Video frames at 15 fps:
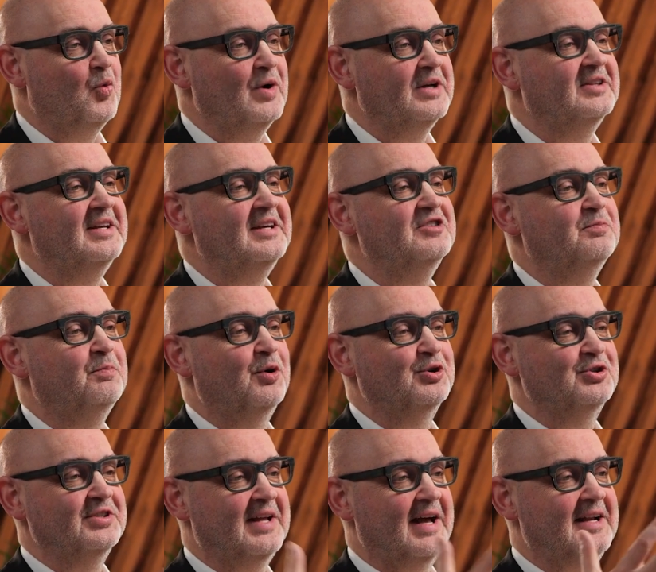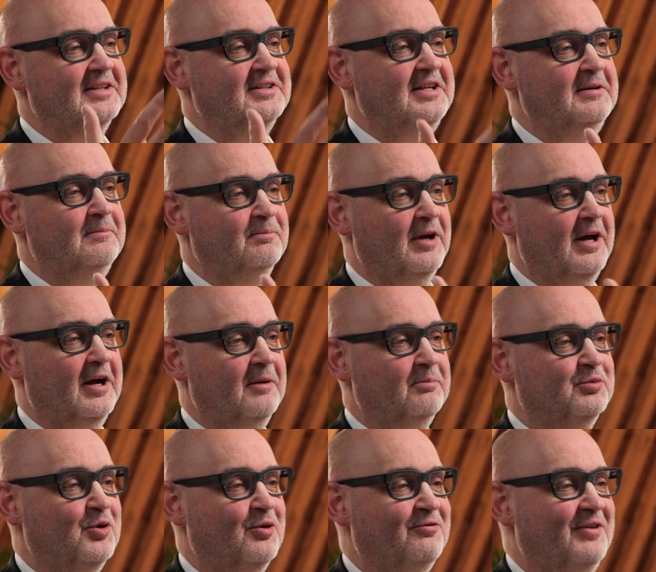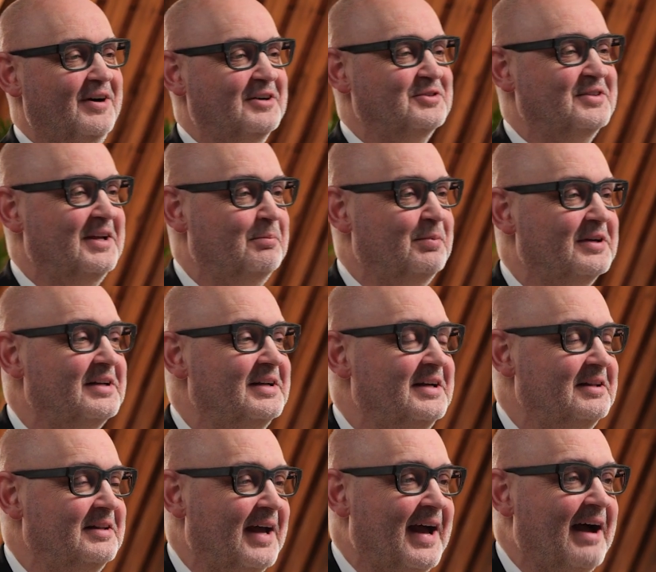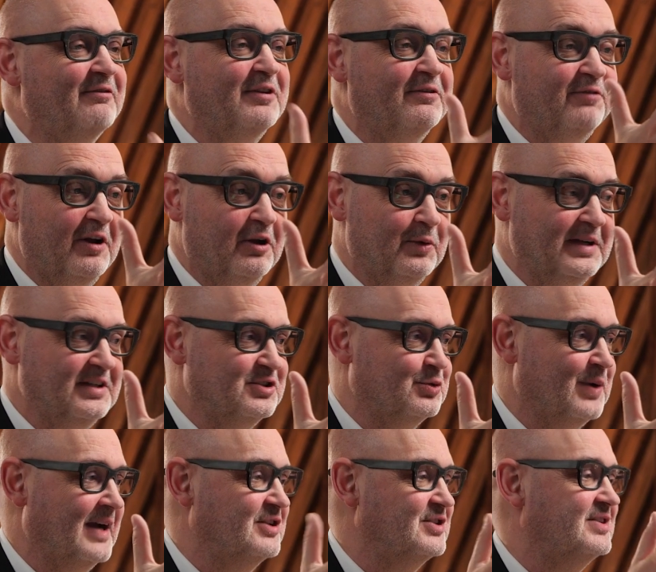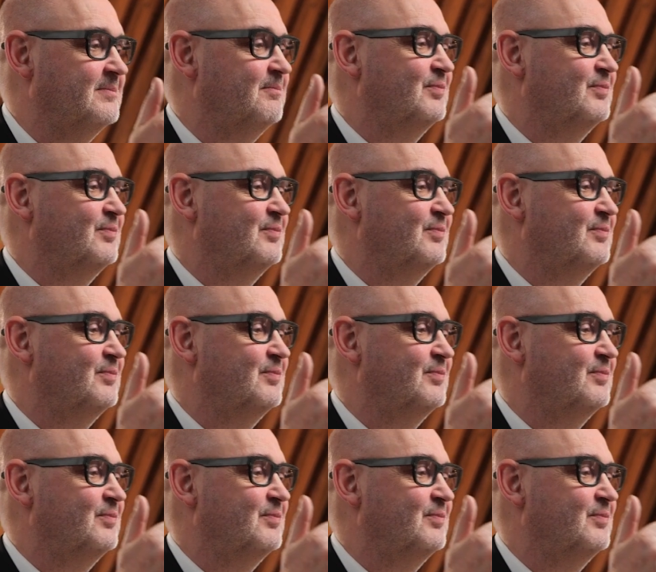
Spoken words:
with this personality profile, typically they have the following strengths.